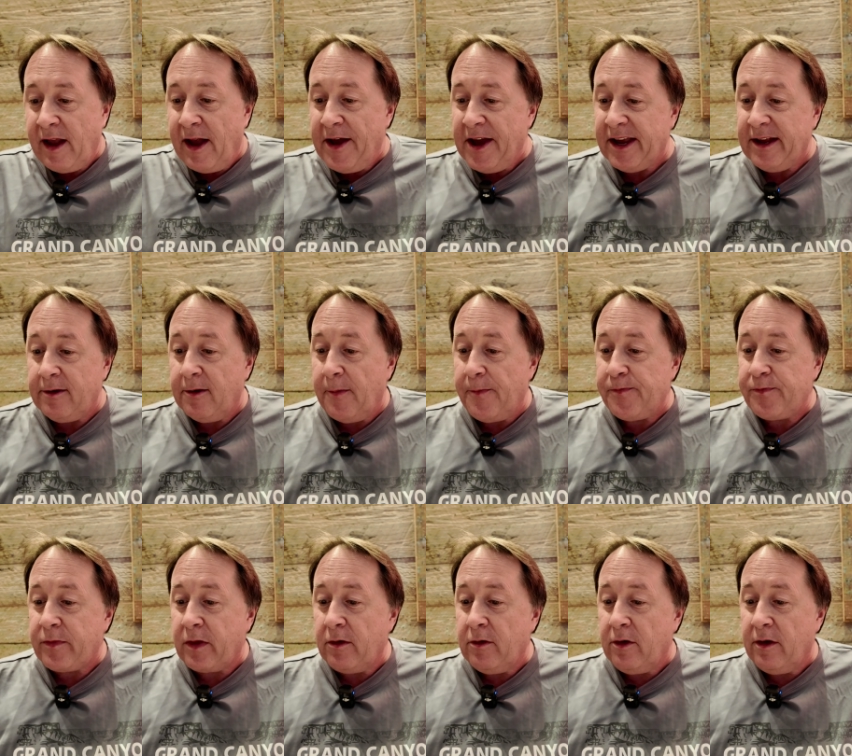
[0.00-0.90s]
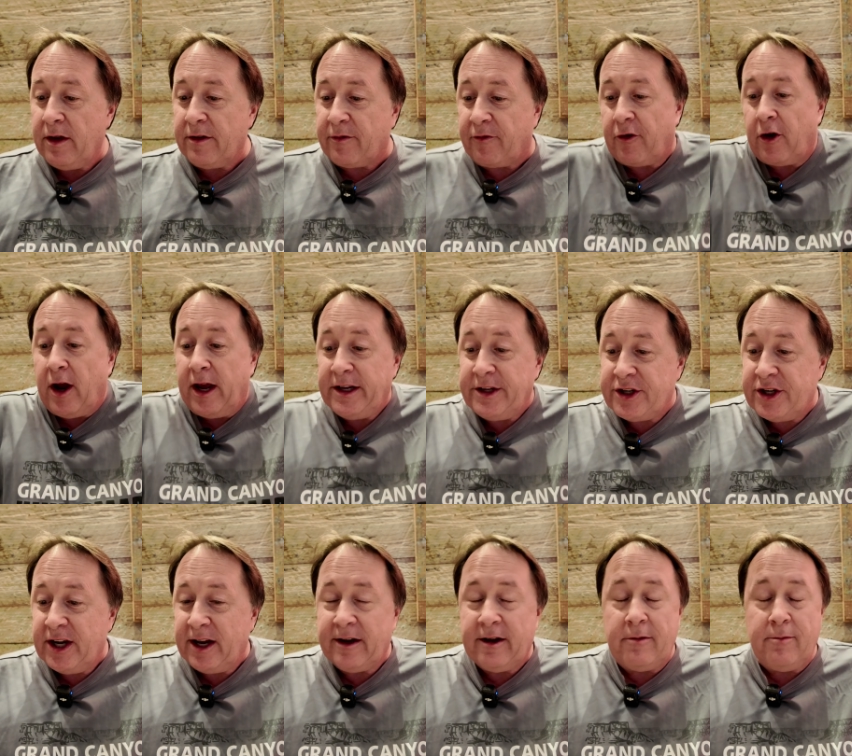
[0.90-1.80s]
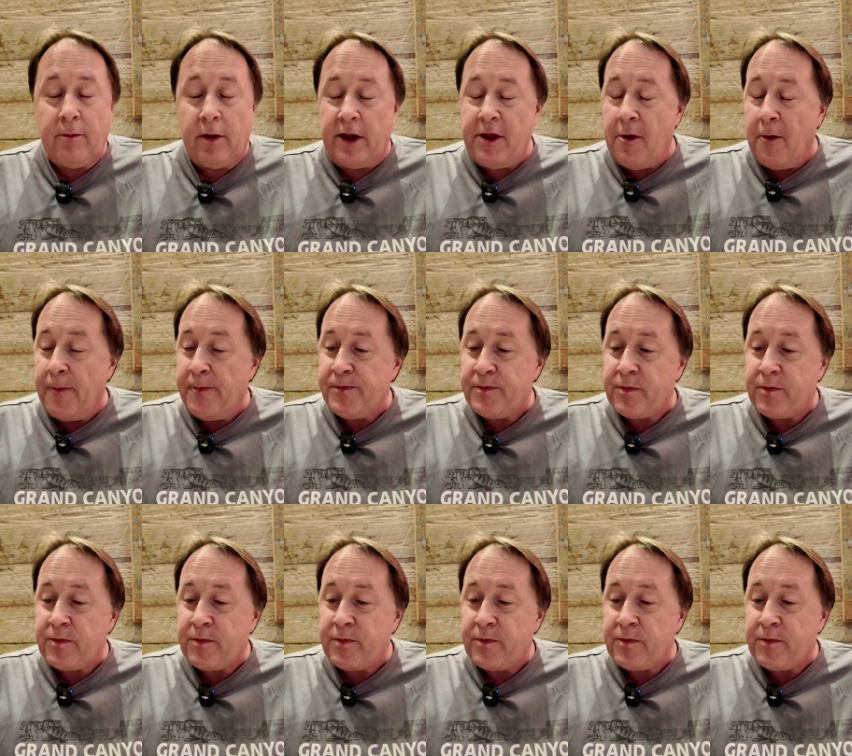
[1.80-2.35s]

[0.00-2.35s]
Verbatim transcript: I hate it's fried chicken, but